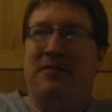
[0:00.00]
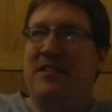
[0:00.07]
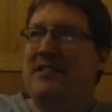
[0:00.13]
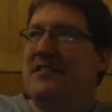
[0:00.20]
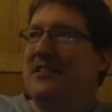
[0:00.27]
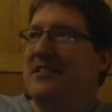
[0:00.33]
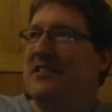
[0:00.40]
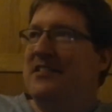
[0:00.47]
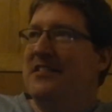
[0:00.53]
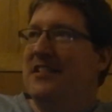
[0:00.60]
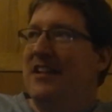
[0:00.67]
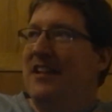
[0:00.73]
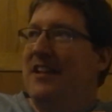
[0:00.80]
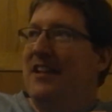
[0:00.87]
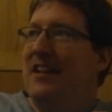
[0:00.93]
This is
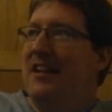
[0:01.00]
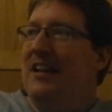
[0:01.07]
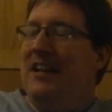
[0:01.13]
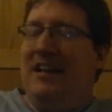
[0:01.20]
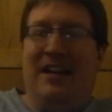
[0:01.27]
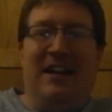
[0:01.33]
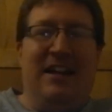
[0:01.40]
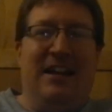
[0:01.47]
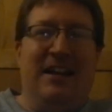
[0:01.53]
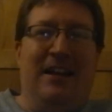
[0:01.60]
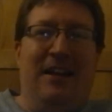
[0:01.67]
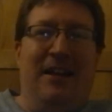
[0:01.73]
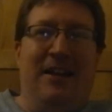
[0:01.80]
uh,